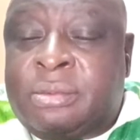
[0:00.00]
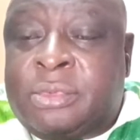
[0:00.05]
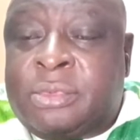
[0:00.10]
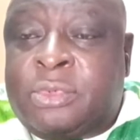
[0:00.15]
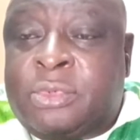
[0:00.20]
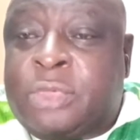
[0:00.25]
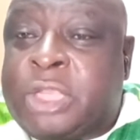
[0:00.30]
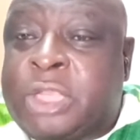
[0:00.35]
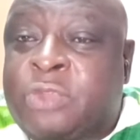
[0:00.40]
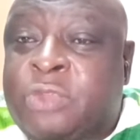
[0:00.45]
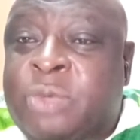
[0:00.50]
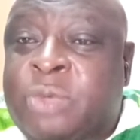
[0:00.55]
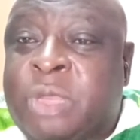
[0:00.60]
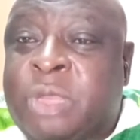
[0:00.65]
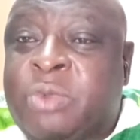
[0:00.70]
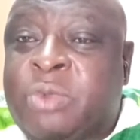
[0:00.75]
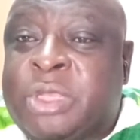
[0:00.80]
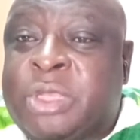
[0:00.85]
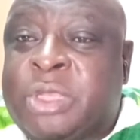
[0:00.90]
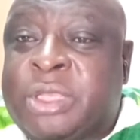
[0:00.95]
So that's
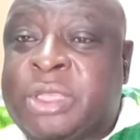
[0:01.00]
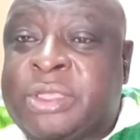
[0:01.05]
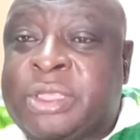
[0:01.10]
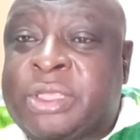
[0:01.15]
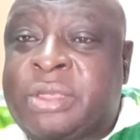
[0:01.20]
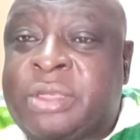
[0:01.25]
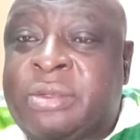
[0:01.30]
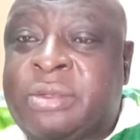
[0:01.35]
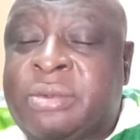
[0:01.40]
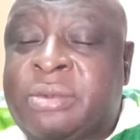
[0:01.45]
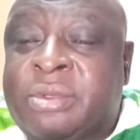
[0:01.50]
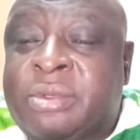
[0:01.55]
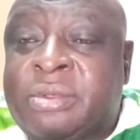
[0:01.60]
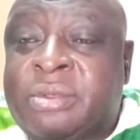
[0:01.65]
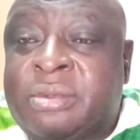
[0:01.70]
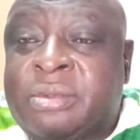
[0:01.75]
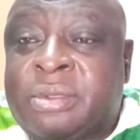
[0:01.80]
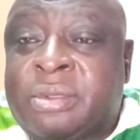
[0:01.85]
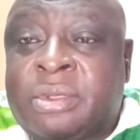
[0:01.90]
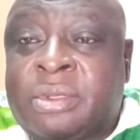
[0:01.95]
why Wike is saying, look,
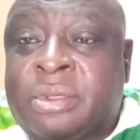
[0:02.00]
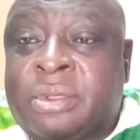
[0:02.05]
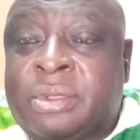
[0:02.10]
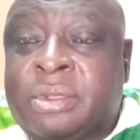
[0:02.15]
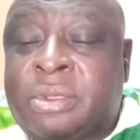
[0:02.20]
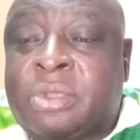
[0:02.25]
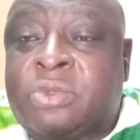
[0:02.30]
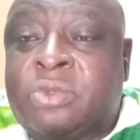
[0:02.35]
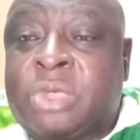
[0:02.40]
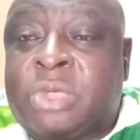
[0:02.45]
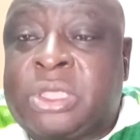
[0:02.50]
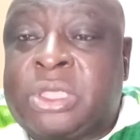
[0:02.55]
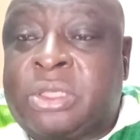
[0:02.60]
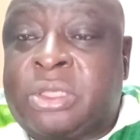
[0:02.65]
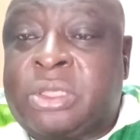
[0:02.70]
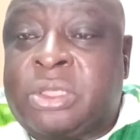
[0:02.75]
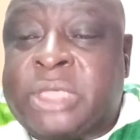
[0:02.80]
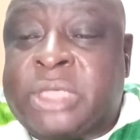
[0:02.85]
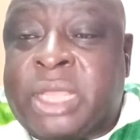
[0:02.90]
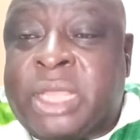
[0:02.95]
don't waste your
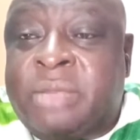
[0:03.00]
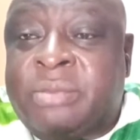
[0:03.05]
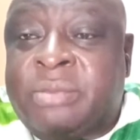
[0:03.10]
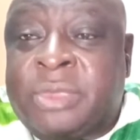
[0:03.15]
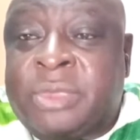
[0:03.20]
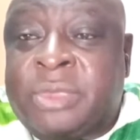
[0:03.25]
time.